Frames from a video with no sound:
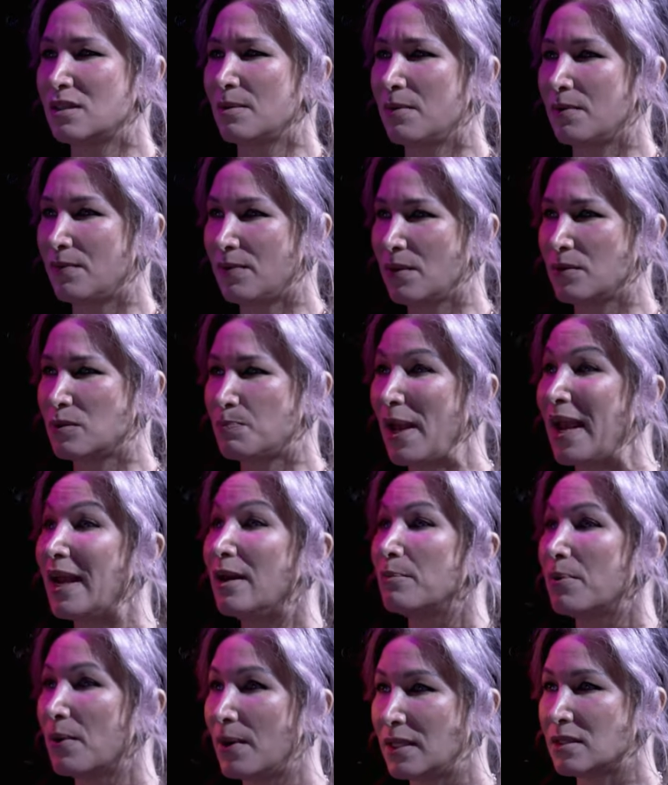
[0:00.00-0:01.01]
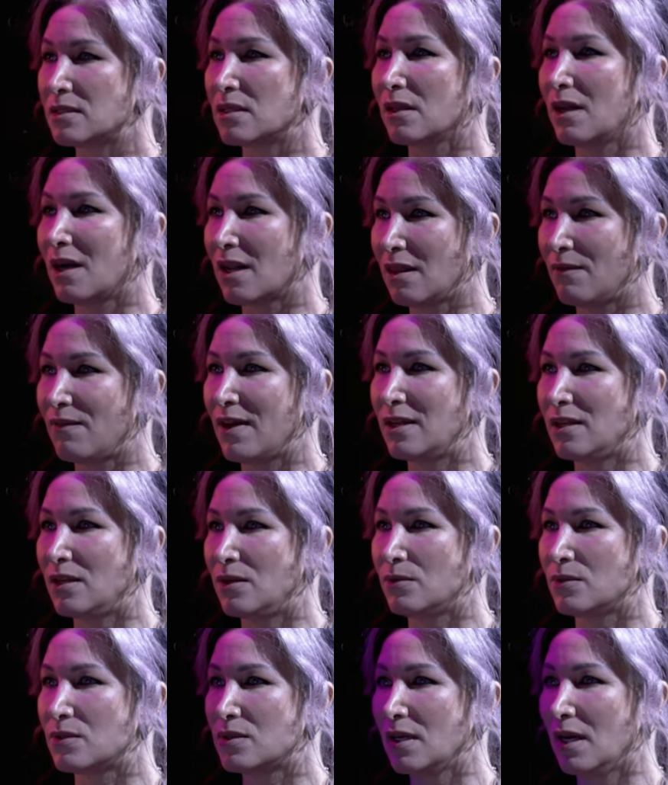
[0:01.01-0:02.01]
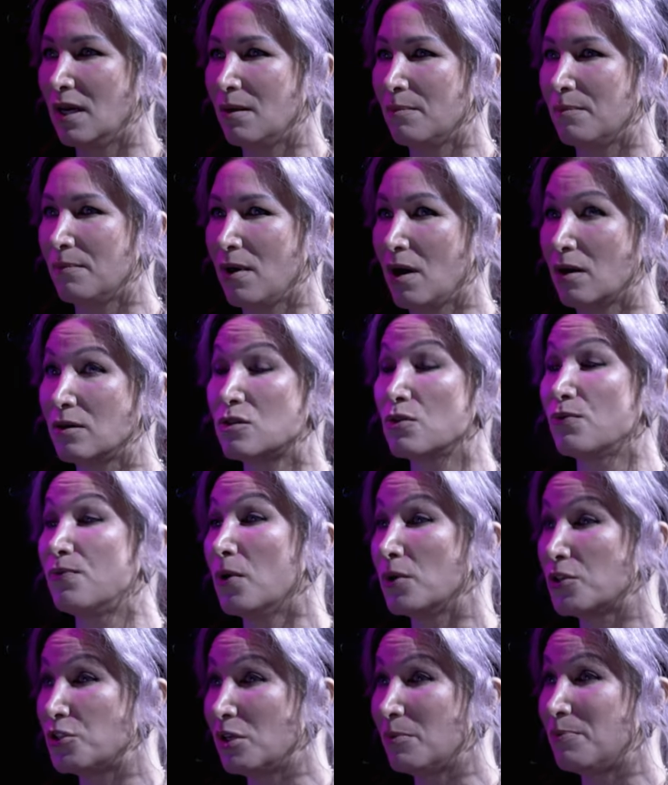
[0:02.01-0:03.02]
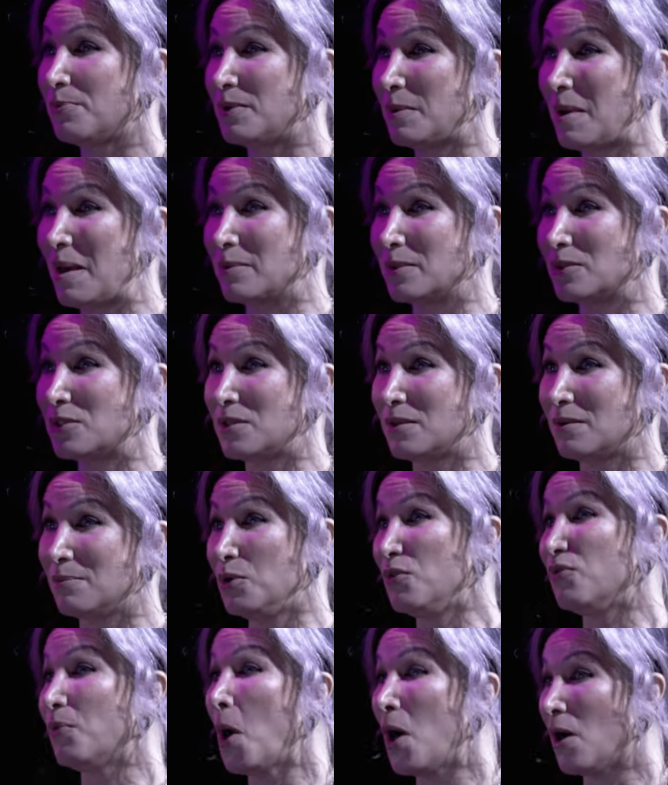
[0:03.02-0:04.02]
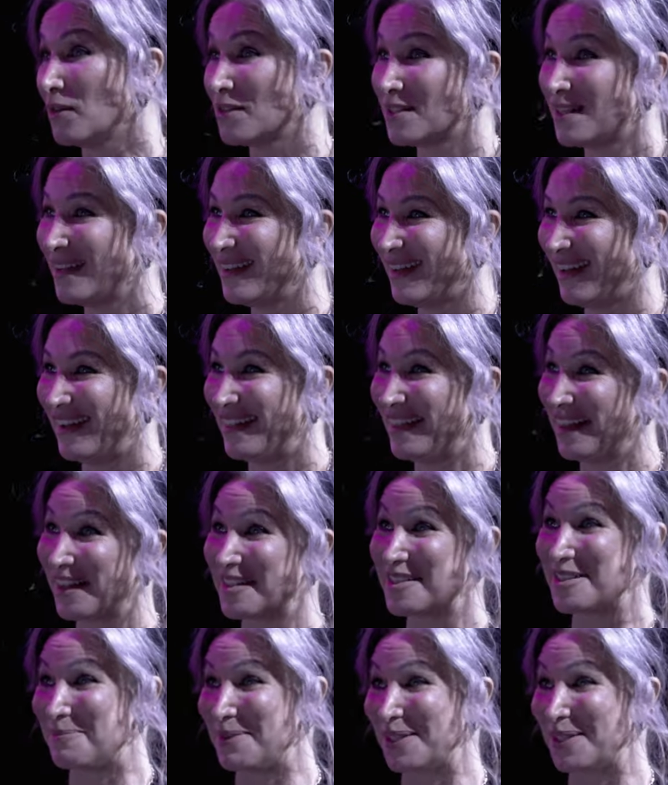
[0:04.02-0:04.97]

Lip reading: some of those pain points that a lot of the venues aren't so fortunate to be able to move walls in the listed